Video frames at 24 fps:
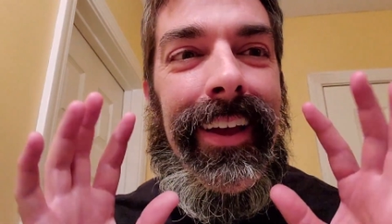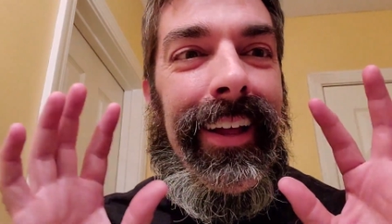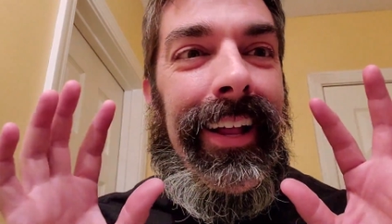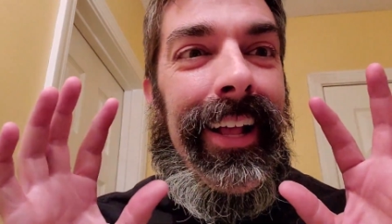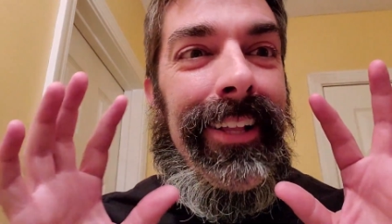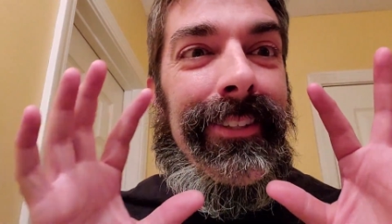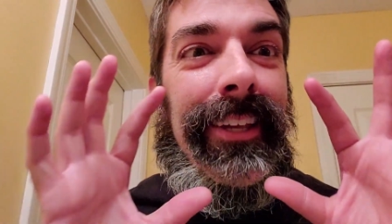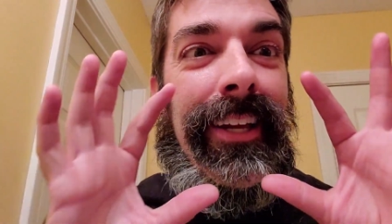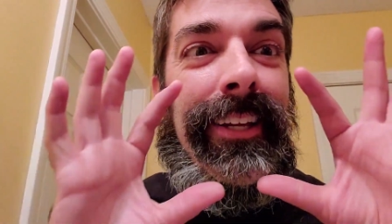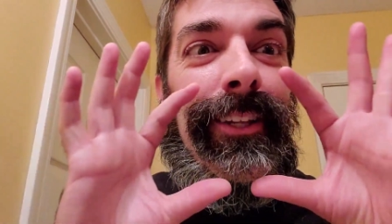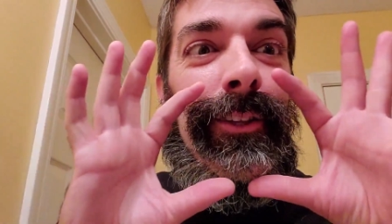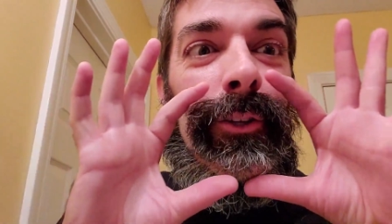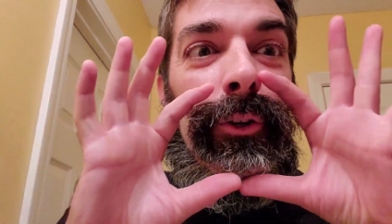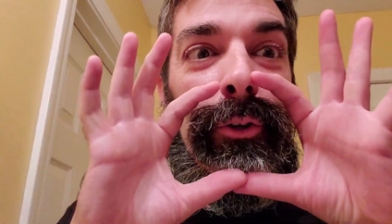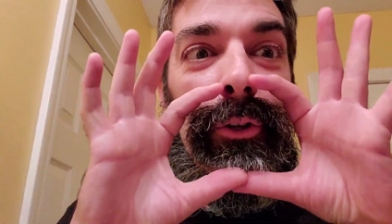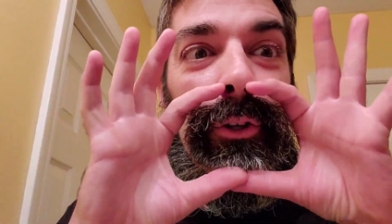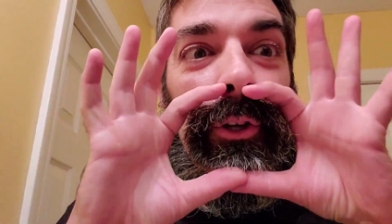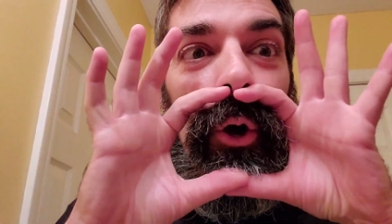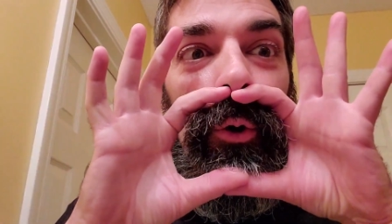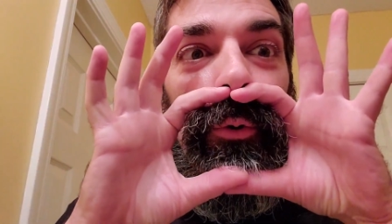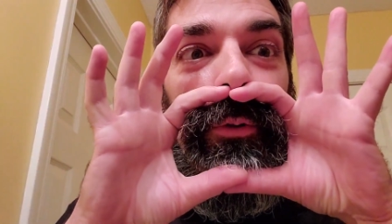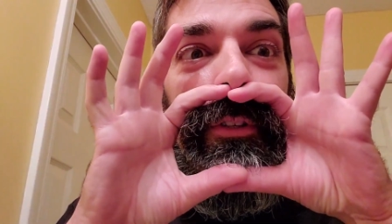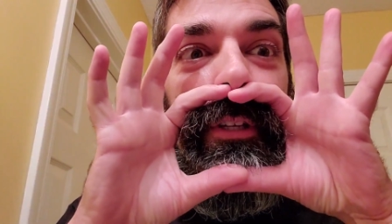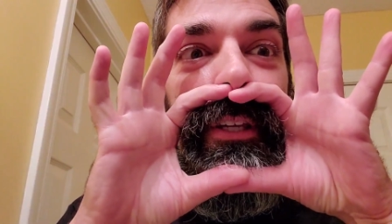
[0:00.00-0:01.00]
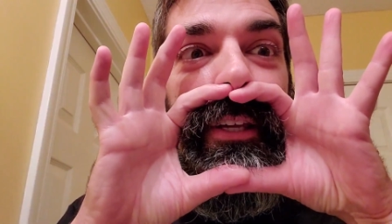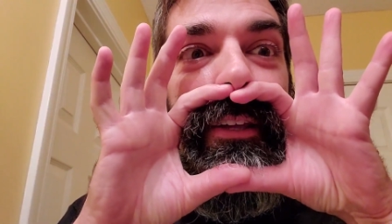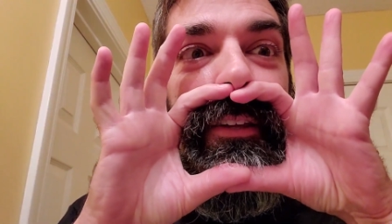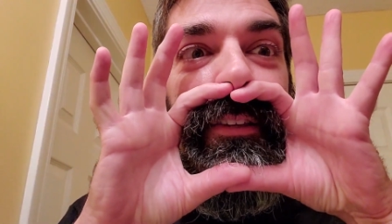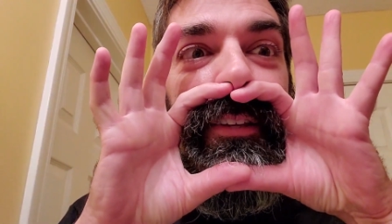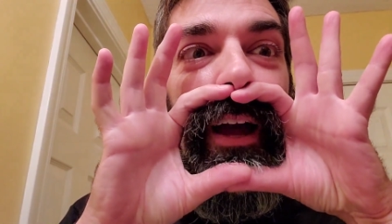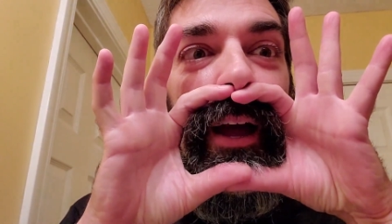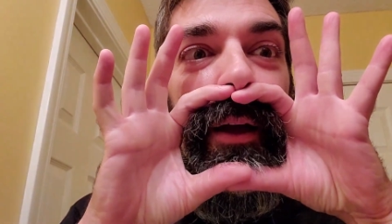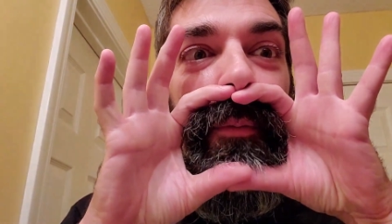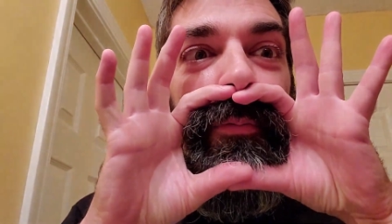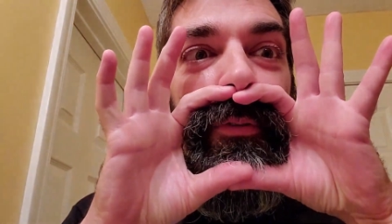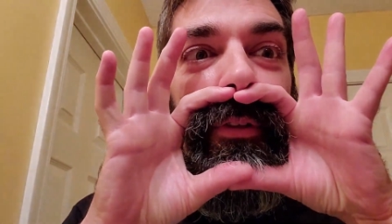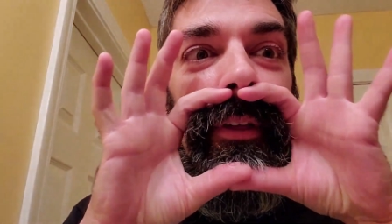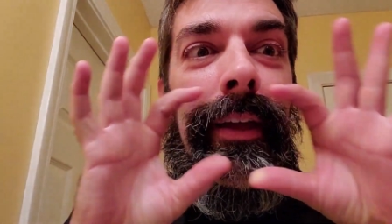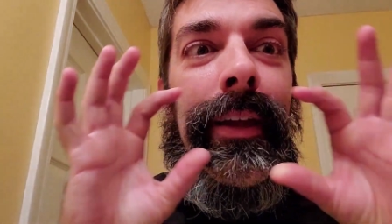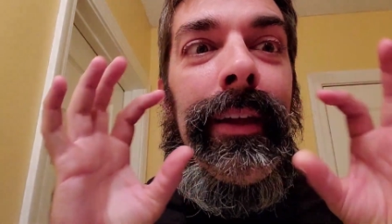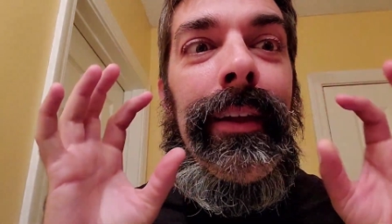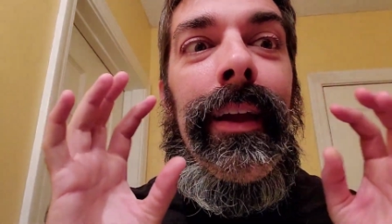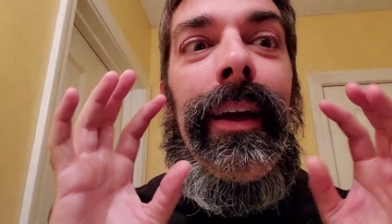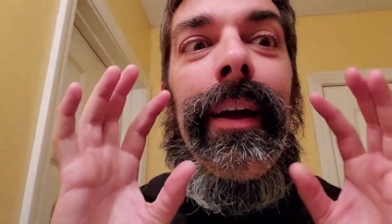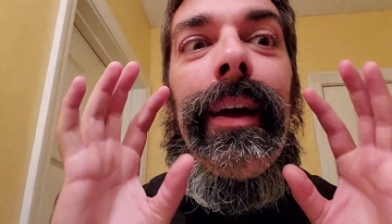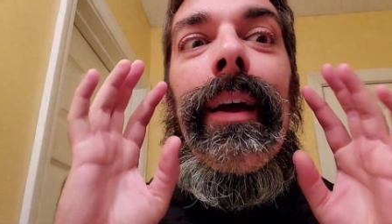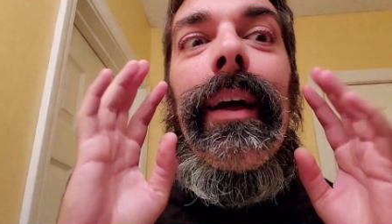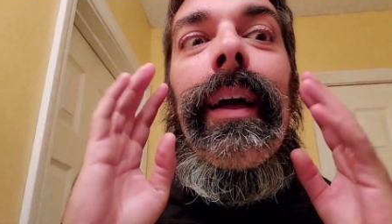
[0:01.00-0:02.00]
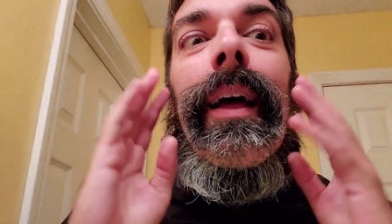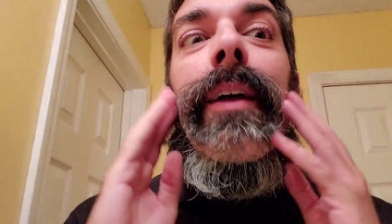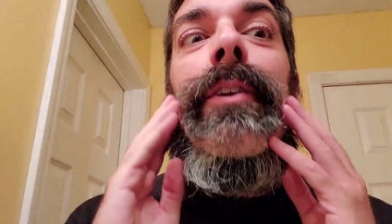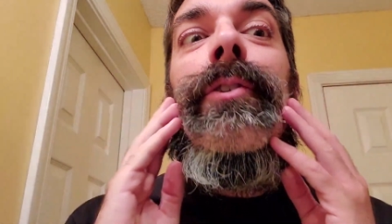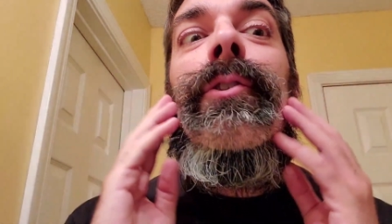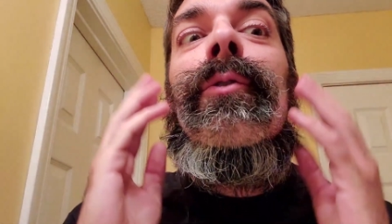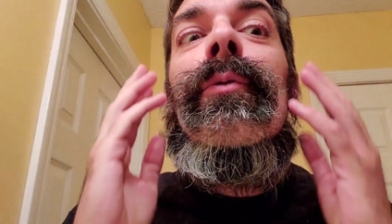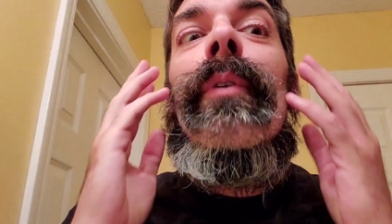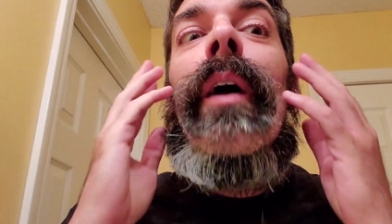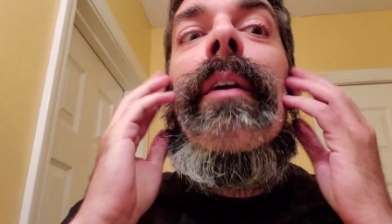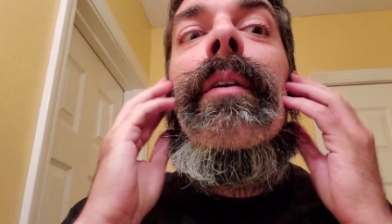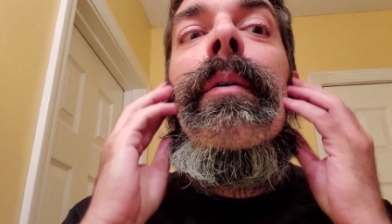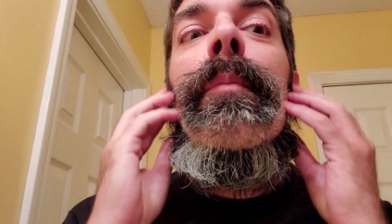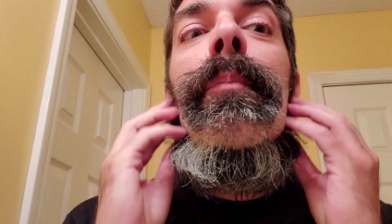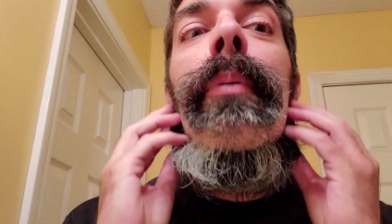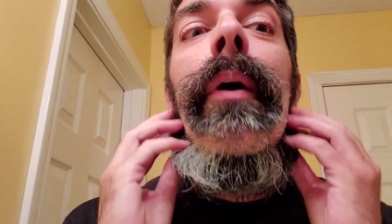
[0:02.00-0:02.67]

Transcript: It's like a little goatee type thing surrounded